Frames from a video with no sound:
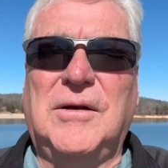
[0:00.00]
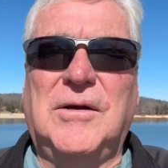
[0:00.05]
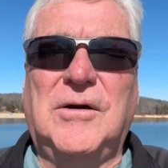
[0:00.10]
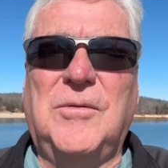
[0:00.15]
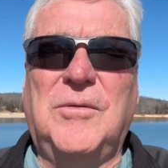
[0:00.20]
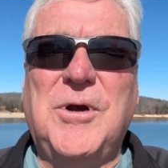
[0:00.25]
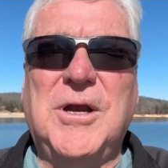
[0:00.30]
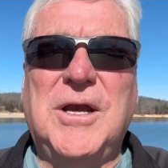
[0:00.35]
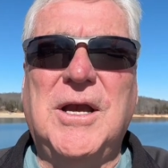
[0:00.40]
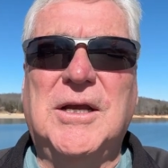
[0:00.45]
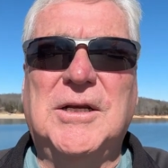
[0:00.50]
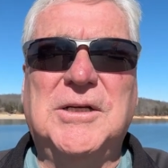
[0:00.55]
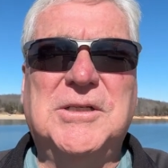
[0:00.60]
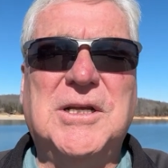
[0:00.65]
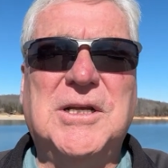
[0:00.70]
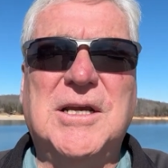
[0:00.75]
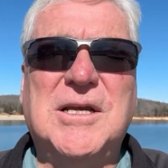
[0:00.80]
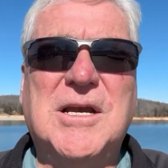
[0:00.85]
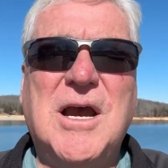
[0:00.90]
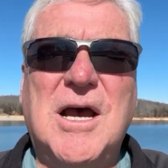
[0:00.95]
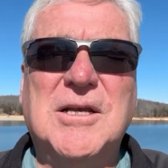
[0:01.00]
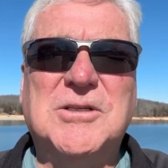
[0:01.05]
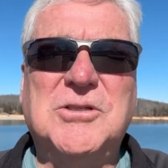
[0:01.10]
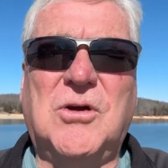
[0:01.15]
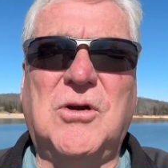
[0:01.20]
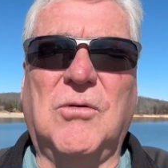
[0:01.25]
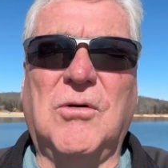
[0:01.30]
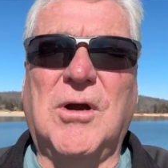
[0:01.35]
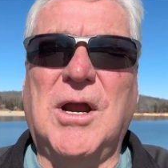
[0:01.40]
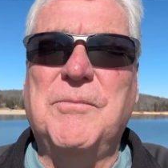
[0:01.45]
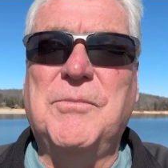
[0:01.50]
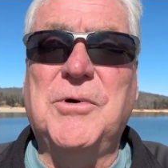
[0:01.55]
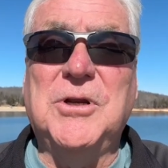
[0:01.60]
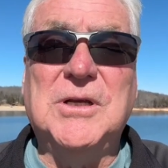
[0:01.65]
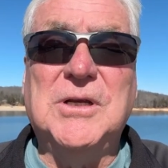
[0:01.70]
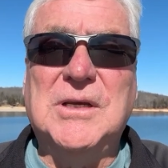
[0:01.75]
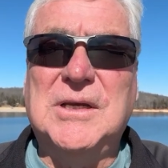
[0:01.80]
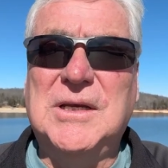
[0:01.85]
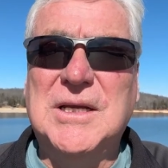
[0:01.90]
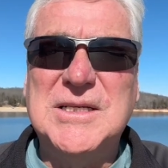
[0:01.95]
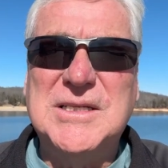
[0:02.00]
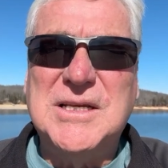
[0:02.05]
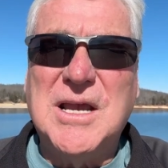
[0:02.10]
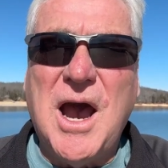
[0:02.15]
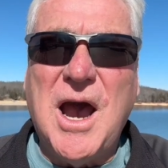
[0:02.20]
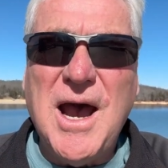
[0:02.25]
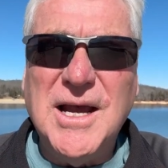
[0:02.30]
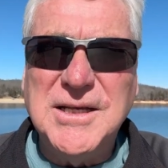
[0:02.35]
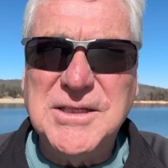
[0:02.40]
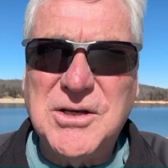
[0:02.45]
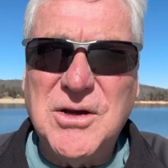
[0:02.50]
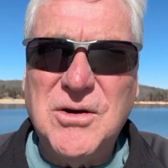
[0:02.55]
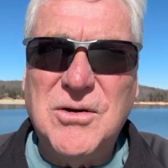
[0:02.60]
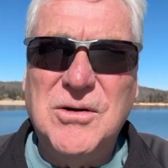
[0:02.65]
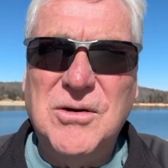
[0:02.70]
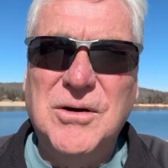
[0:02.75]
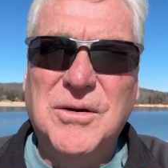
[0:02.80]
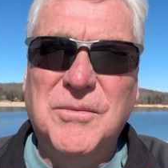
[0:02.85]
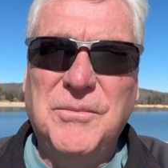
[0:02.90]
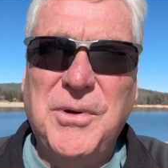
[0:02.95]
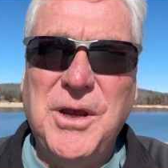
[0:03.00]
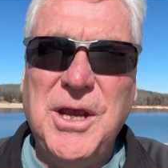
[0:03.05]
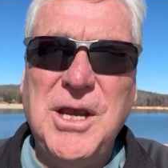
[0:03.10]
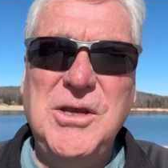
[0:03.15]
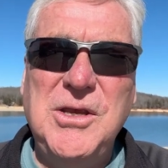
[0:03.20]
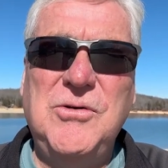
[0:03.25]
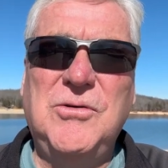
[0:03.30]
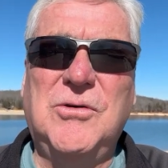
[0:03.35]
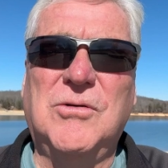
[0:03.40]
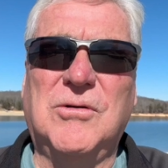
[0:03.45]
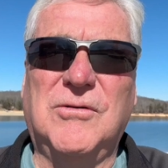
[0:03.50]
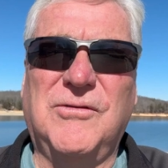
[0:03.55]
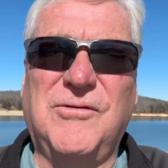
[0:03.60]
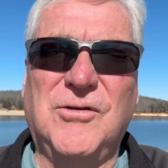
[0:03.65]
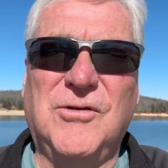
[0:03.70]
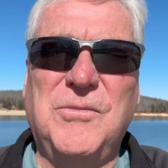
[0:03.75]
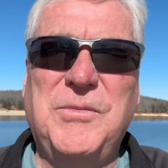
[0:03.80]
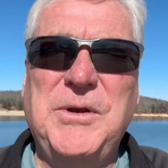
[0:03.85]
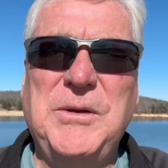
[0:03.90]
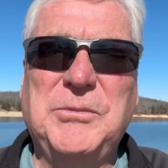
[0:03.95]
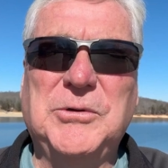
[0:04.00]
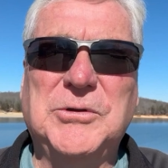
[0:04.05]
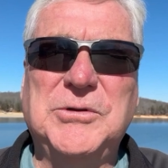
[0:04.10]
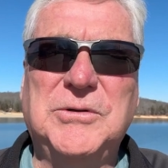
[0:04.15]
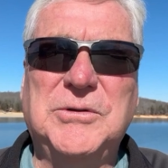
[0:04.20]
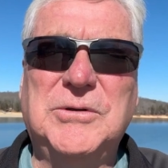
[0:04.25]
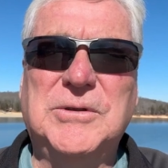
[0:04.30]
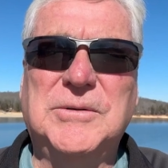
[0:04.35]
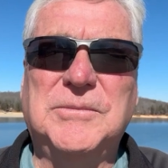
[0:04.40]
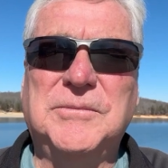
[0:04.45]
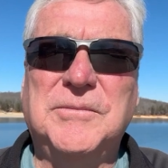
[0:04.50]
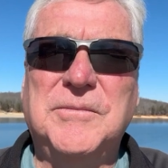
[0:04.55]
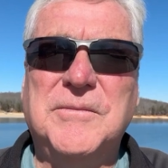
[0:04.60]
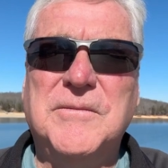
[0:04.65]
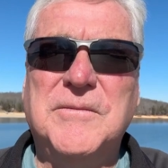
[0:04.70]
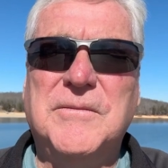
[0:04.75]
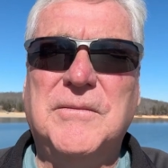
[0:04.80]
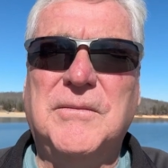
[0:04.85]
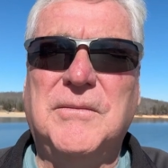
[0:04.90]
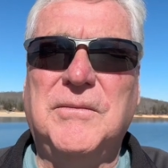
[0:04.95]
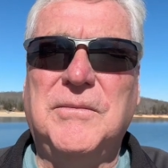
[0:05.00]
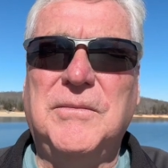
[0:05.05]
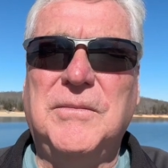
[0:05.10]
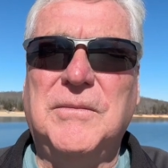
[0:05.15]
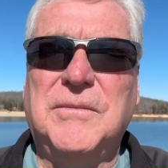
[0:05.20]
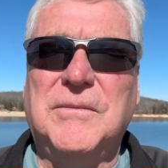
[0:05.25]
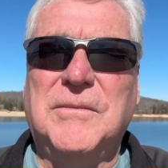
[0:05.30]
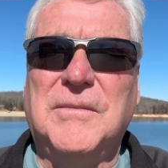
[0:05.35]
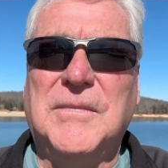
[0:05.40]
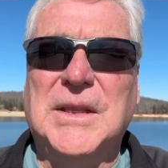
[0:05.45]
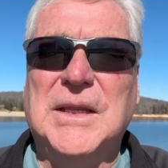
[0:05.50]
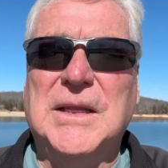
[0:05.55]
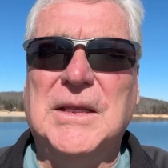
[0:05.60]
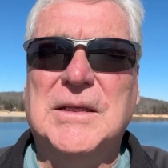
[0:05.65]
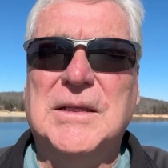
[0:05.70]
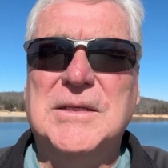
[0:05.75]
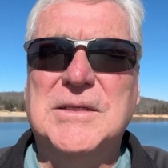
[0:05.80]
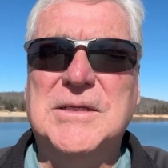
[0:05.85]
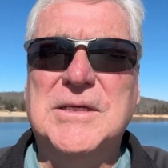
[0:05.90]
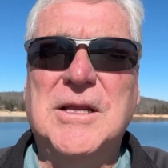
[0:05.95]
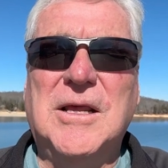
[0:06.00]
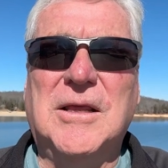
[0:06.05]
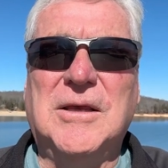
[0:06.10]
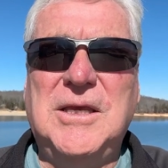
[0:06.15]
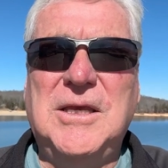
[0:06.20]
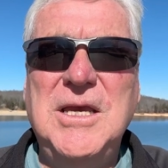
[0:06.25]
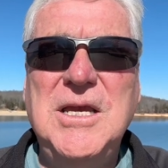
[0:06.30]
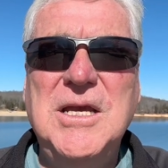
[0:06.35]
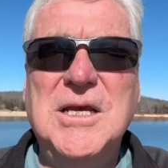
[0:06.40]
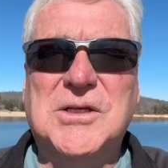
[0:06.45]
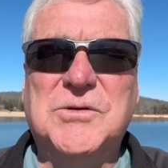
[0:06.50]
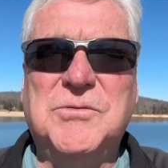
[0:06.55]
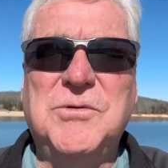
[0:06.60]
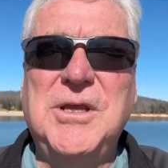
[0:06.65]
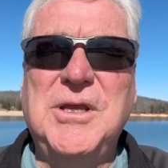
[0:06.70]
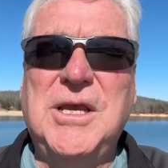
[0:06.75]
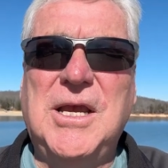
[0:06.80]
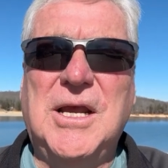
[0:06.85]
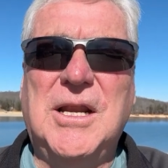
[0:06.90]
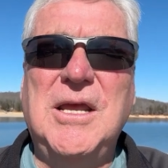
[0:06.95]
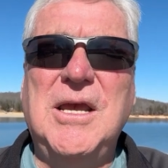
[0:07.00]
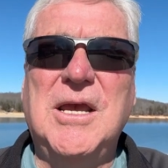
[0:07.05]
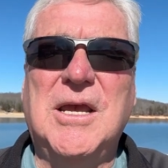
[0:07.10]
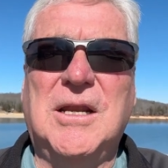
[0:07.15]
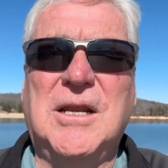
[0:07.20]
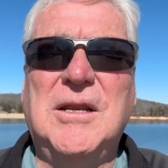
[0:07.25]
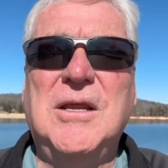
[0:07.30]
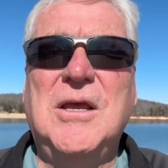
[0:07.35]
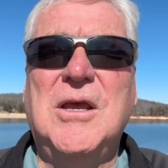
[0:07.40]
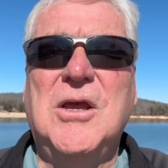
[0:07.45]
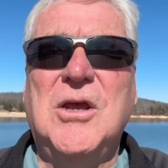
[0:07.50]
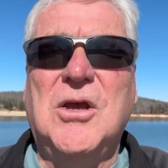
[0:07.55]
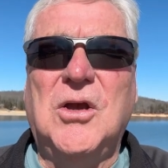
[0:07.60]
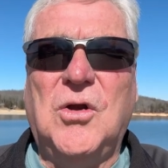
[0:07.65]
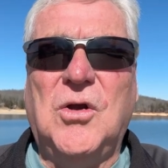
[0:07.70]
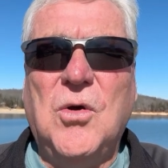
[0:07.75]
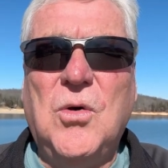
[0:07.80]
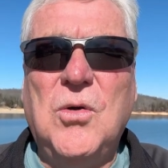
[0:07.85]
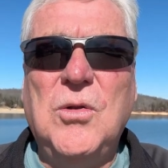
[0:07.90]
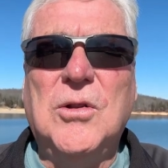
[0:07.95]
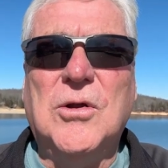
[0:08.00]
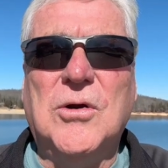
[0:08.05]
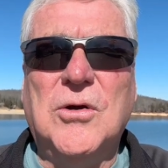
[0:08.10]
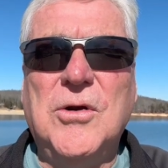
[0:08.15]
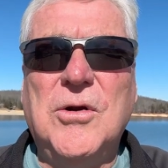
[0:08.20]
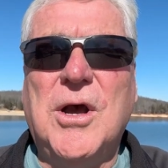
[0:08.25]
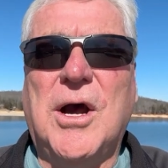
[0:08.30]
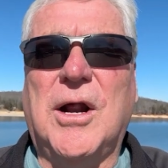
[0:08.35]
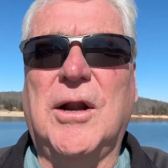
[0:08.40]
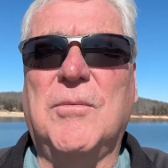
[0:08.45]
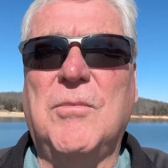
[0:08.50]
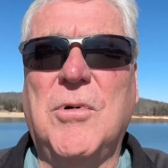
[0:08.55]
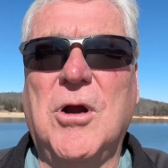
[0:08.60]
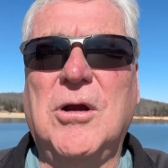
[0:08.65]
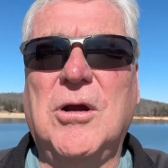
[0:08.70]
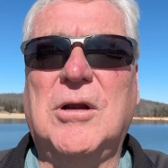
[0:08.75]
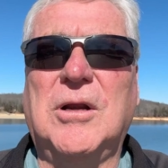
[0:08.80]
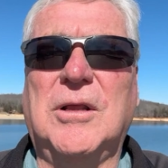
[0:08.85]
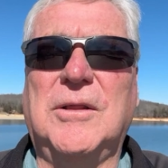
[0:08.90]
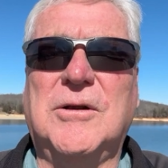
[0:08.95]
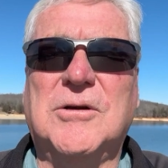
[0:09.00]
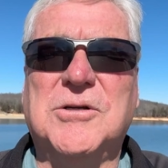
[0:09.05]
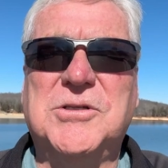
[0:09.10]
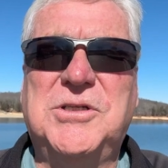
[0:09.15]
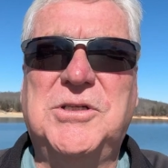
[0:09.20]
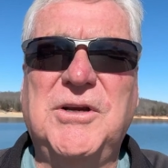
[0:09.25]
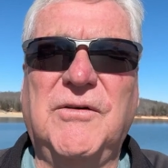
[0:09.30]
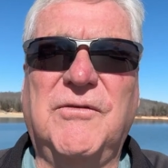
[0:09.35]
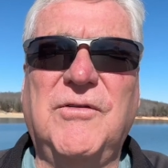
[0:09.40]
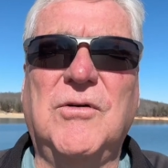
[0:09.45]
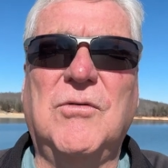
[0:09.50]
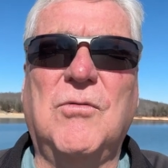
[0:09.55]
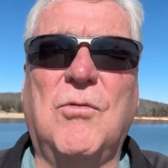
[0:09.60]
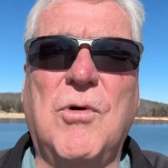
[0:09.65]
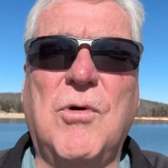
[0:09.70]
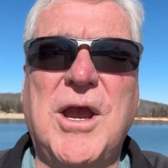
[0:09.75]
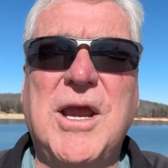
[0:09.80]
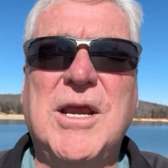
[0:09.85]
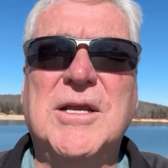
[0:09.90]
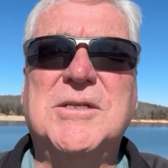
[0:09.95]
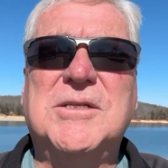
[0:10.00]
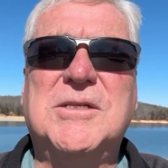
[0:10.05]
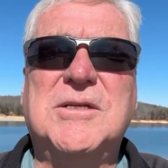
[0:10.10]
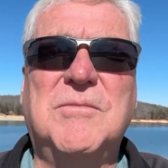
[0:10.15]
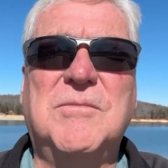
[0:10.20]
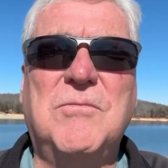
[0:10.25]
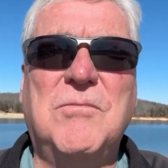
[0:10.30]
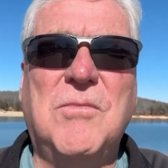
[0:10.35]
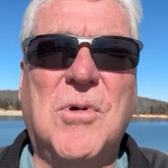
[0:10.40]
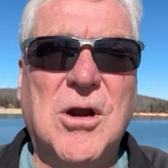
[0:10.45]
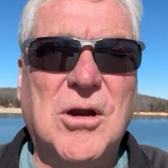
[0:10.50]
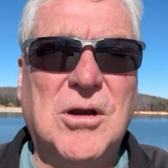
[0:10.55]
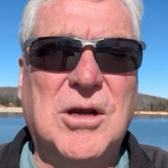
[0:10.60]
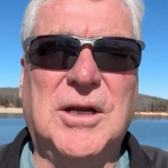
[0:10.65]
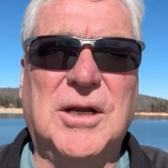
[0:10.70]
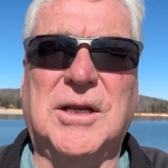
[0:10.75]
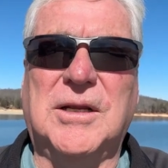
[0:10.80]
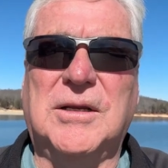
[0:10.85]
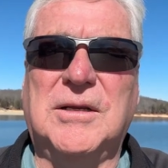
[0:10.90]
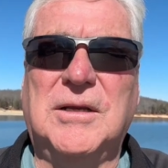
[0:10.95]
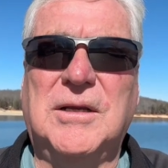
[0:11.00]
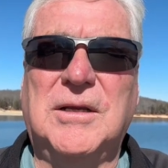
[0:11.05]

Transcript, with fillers: Oh, my God. It's like Costco, right? But does Costco pay you to refer people to it? See, now the key is when you get in, go learn how to market it. And there's different ways to market it.